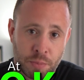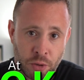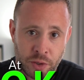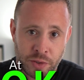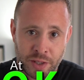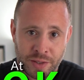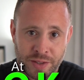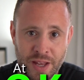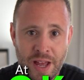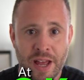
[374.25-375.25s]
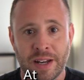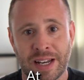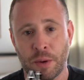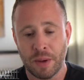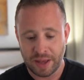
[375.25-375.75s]
prices.
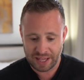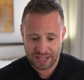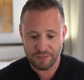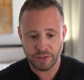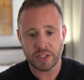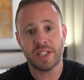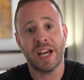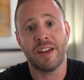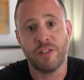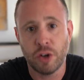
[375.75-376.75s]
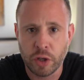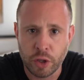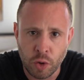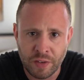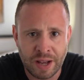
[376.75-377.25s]
Now, even today, if you look
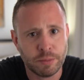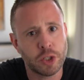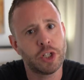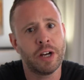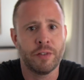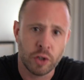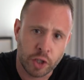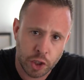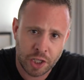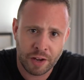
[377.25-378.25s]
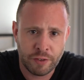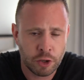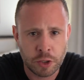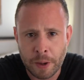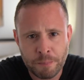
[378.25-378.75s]
at Northamptonshire, if you look at
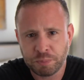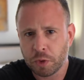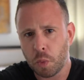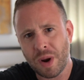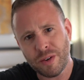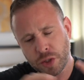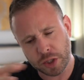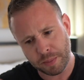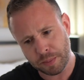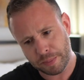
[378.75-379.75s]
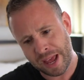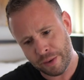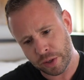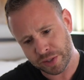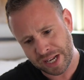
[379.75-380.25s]
Sheffield, whereas some
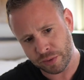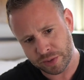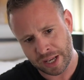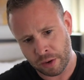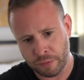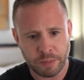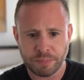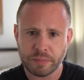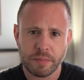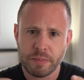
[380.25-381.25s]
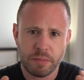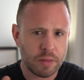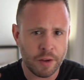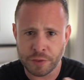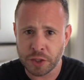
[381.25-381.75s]
areas down south
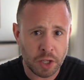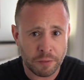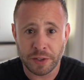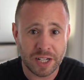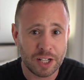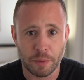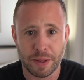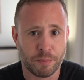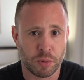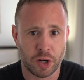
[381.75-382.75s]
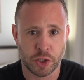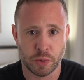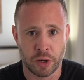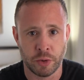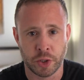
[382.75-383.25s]
have suffered a little bit of price
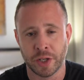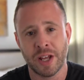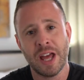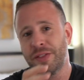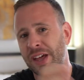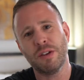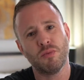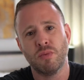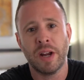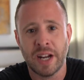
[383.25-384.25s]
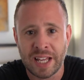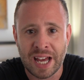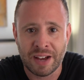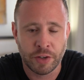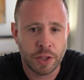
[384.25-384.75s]
erosion, they really
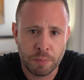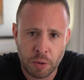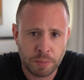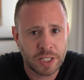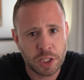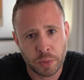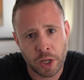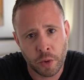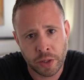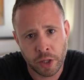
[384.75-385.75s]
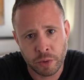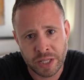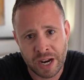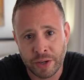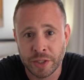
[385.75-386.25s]
haven't. And the properties that we own in
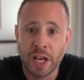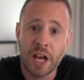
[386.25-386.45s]
those areas